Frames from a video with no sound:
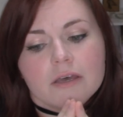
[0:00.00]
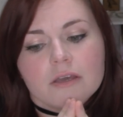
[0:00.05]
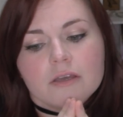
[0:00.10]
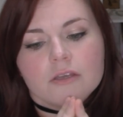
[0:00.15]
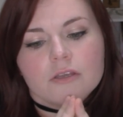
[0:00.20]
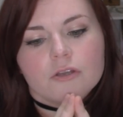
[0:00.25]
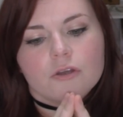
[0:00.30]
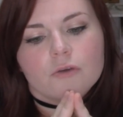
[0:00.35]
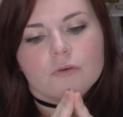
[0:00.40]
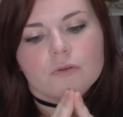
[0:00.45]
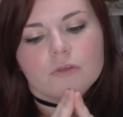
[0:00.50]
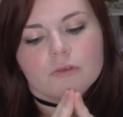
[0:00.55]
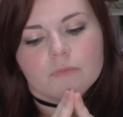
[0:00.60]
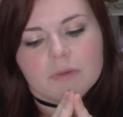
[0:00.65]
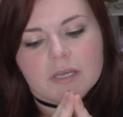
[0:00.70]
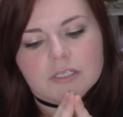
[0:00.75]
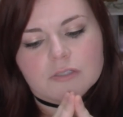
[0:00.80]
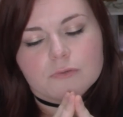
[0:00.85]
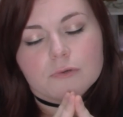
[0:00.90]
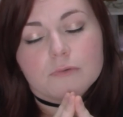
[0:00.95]
you know, you
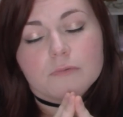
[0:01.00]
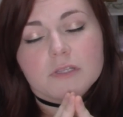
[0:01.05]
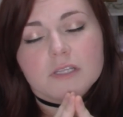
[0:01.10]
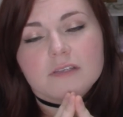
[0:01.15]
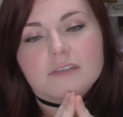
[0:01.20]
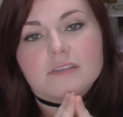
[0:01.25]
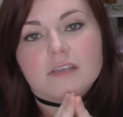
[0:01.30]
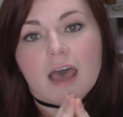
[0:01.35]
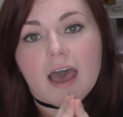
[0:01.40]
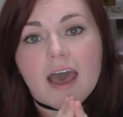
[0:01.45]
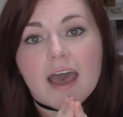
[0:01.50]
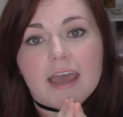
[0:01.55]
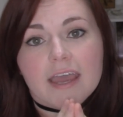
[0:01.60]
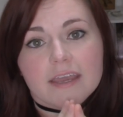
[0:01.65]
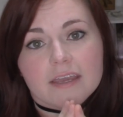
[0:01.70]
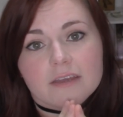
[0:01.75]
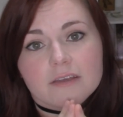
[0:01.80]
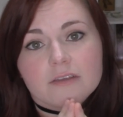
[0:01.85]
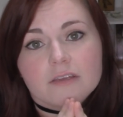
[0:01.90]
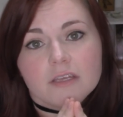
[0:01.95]
may do it with a
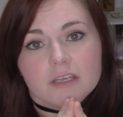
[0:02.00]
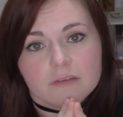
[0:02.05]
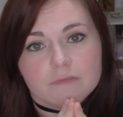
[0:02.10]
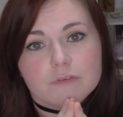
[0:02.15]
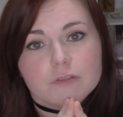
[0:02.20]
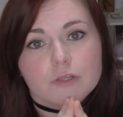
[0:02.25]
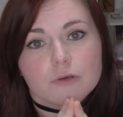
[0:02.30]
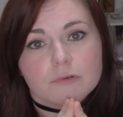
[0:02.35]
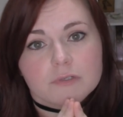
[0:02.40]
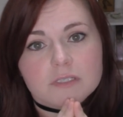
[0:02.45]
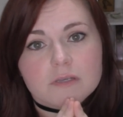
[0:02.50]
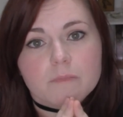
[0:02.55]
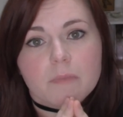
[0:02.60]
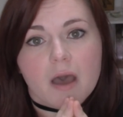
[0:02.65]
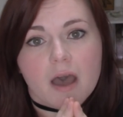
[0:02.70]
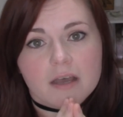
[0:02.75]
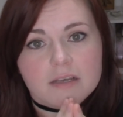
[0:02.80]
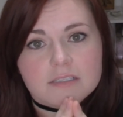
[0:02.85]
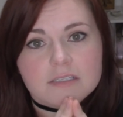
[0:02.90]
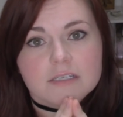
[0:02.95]
sigh, even though it's a
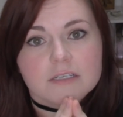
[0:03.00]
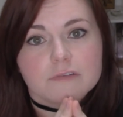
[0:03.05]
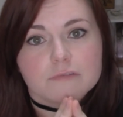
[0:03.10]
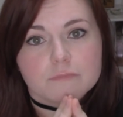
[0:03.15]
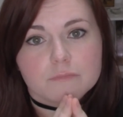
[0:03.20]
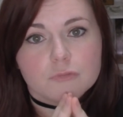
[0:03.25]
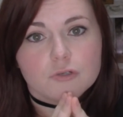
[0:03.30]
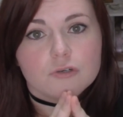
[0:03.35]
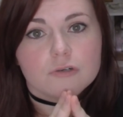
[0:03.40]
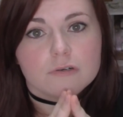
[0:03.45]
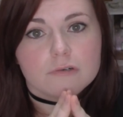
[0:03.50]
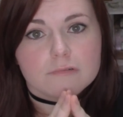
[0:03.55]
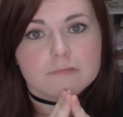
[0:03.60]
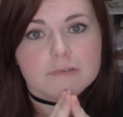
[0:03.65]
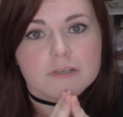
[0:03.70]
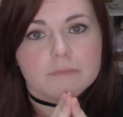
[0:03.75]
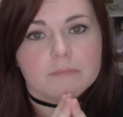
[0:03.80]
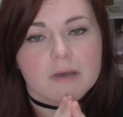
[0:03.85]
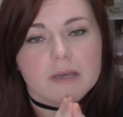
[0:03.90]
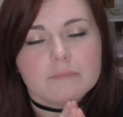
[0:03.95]
positive move.
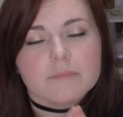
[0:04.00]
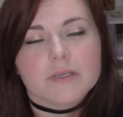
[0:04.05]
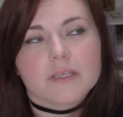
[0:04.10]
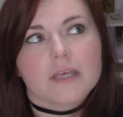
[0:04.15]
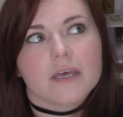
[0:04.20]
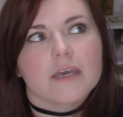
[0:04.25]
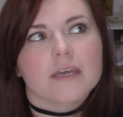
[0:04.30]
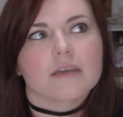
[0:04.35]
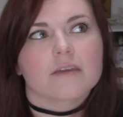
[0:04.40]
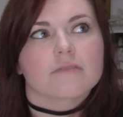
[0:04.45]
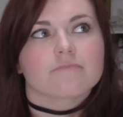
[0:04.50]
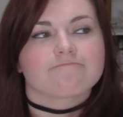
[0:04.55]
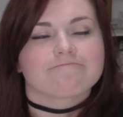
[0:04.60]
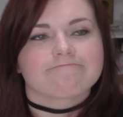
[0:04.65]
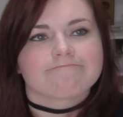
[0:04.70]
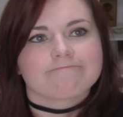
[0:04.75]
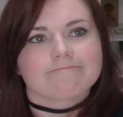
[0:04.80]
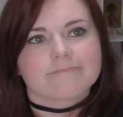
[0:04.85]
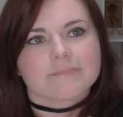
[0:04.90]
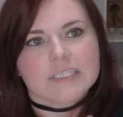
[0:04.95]
It might be like,
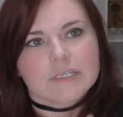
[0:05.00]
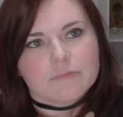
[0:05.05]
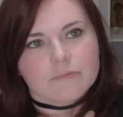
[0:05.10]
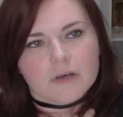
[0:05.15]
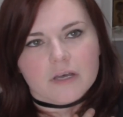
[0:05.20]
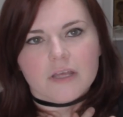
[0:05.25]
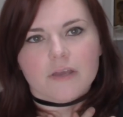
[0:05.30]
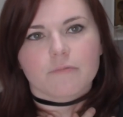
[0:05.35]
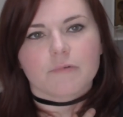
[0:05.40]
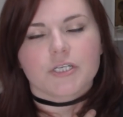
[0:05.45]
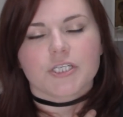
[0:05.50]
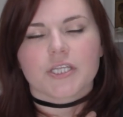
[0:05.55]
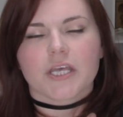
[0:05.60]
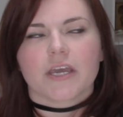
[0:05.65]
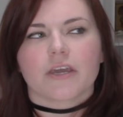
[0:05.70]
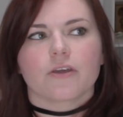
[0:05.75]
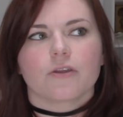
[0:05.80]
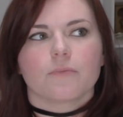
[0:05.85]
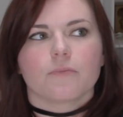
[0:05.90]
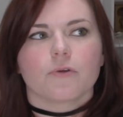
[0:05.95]
well, I wish
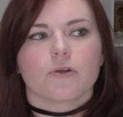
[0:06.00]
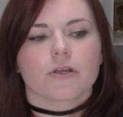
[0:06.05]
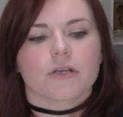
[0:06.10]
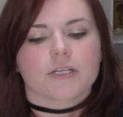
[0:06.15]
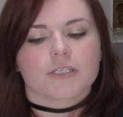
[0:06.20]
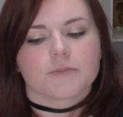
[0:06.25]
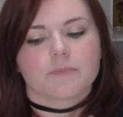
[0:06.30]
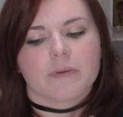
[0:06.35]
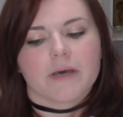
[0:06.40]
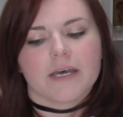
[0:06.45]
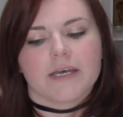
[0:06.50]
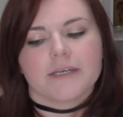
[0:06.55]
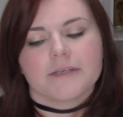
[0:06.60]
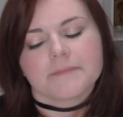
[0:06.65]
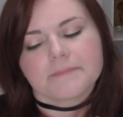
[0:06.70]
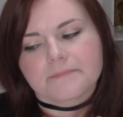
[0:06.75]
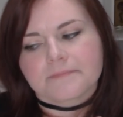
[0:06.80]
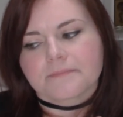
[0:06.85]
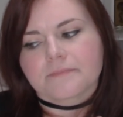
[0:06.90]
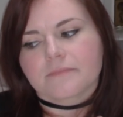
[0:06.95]
that could have worked,
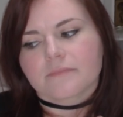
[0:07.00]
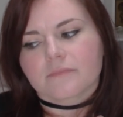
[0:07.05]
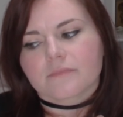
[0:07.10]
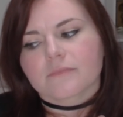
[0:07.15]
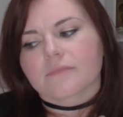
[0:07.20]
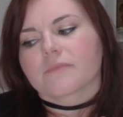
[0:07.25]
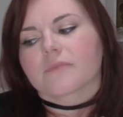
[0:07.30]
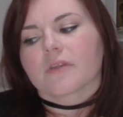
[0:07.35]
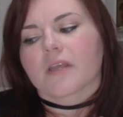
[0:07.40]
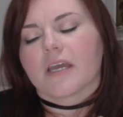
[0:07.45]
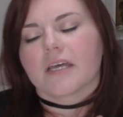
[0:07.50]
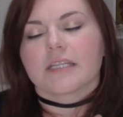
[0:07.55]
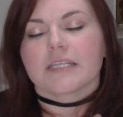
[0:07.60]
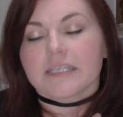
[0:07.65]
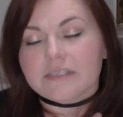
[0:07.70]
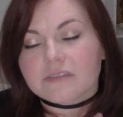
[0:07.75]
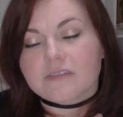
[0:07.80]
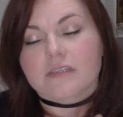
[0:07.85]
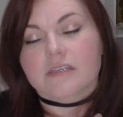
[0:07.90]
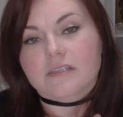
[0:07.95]
but at
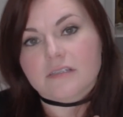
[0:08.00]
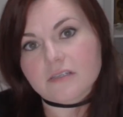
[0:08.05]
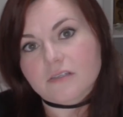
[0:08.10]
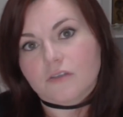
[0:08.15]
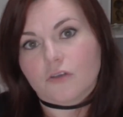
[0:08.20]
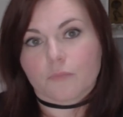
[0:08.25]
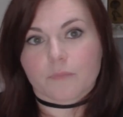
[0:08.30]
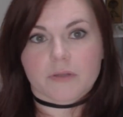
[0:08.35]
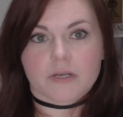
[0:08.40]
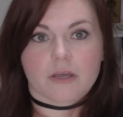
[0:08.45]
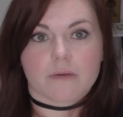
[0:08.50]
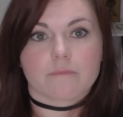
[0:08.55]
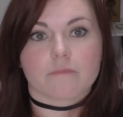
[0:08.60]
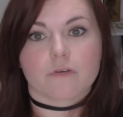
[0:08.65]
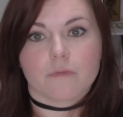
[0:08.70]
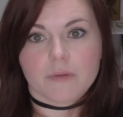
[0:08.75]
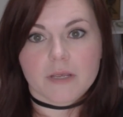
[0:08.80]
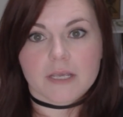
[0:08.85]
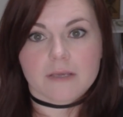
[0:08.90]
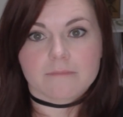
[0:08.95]
least this has opened up for
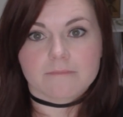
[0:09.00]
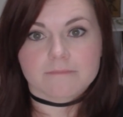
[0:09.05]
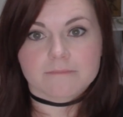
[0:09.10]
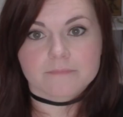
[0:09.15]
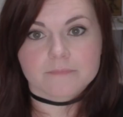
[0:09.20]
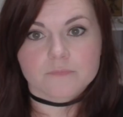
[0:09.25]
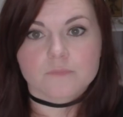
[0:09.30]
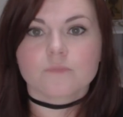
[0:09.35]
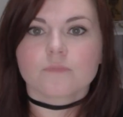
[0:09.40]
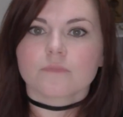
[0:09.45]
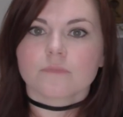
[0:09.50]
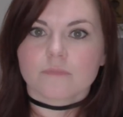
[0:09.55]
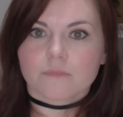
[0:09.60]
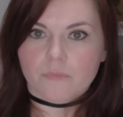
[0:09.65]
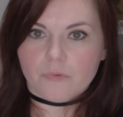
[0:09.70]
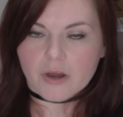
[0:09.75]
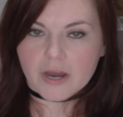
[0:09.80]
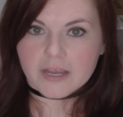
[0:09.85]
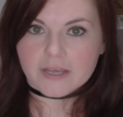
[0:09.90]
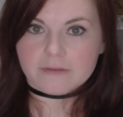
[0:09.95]
me,
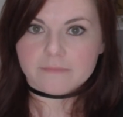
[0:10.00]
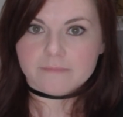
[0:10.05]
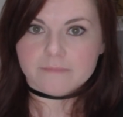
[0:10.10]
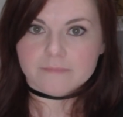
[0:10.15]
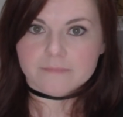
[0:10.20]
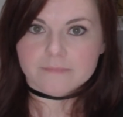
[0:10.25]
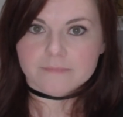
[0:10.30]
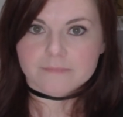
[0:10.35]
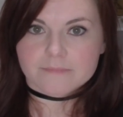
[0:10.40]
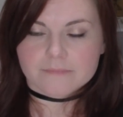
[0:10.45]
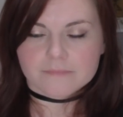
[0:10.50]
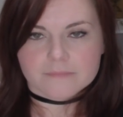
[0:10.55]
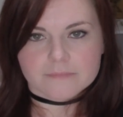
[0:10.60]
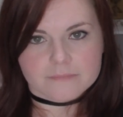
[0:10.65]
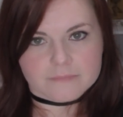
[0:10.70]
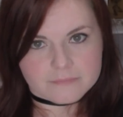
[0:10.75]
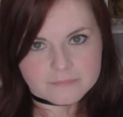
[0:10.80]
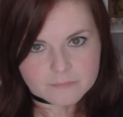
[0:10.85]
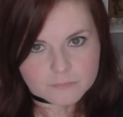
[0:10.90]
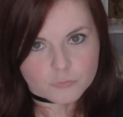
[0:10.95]
right?
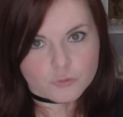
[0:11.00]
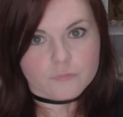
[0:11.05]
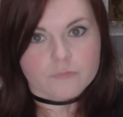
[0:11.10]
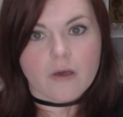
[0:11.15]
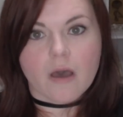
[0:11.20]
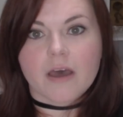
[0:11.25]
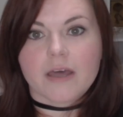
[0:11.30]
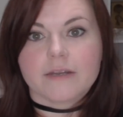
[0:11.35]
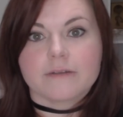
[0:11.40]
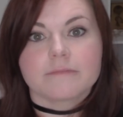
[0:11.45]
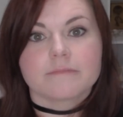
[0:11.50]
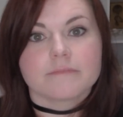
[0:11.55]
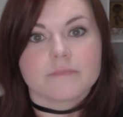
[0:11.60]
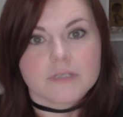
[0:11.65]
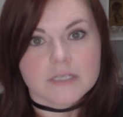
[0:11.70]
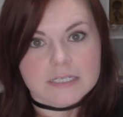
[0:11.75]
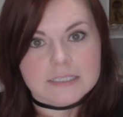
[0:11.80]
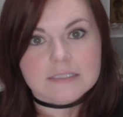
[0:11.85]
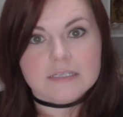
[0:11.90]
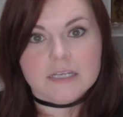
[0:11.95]
Move on.
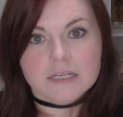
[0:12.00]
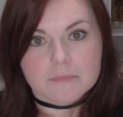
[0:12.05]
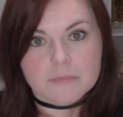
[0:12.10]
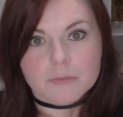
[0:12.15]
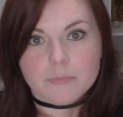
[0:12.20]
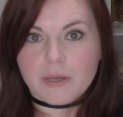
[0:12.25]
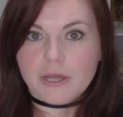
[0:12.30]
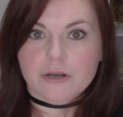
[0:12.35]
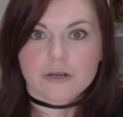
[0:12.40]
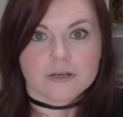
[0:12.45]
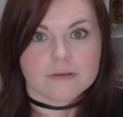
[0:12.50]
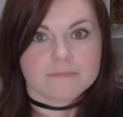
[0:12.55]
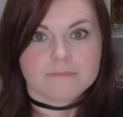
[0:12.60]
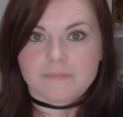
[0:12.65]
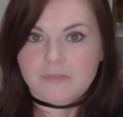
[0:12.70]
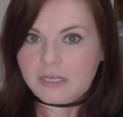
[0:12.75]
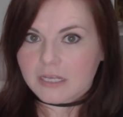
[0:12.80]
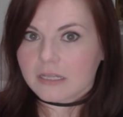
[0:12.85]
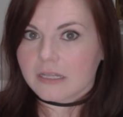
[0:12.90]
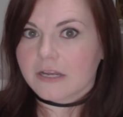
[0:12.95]
It's going to be better.
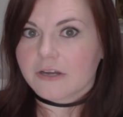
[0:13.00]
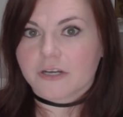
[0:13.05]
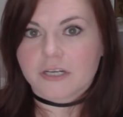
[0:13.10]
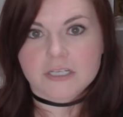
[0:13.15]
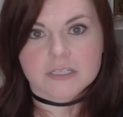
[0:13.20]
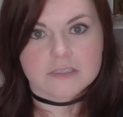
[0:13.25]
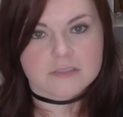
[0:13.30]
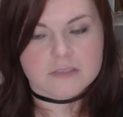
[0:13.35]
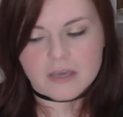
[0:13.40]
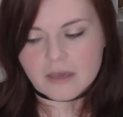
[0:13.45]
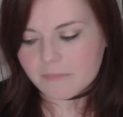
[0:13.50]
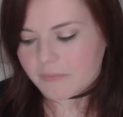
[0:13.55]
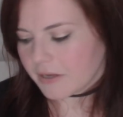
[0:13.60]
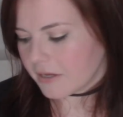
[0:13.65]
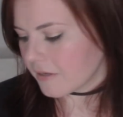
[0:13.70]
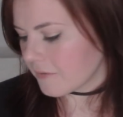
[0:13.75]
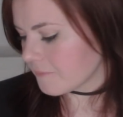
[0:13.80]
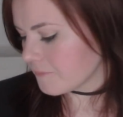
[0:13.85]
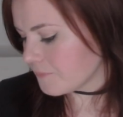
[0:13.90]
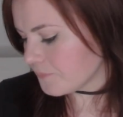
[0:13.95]
The clarity is
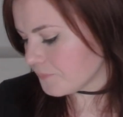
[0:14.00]
coming.